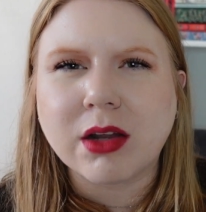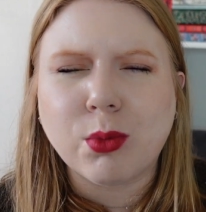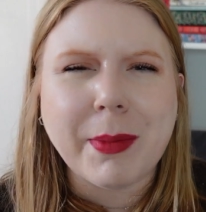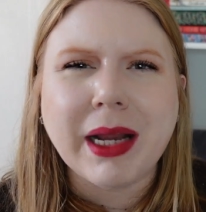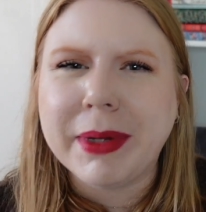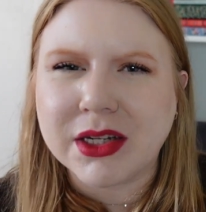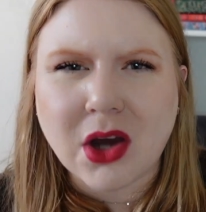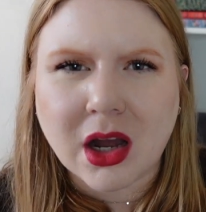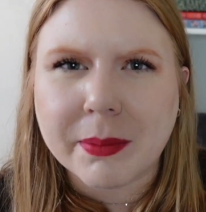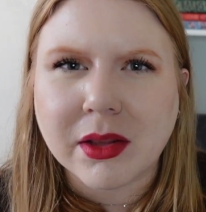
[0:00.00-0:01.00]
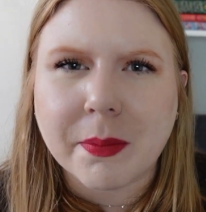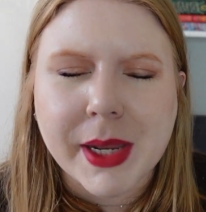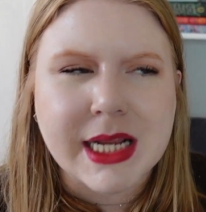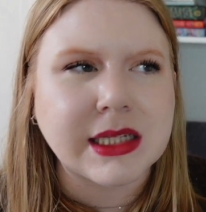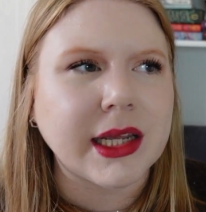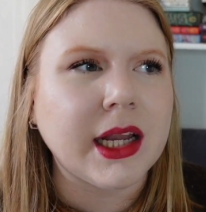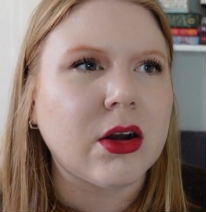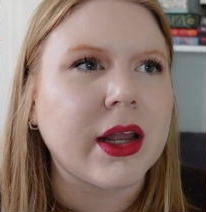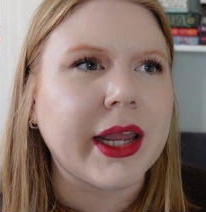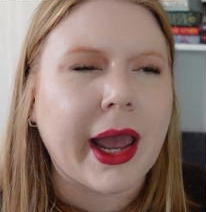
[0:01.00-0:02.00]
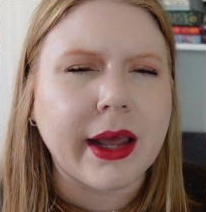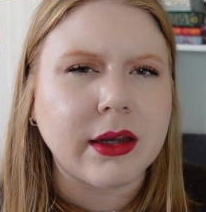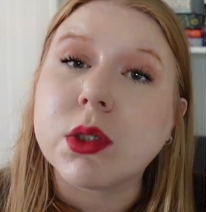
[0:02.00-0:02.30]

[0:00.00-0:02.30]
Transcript: remind me to talk about the pacing here again.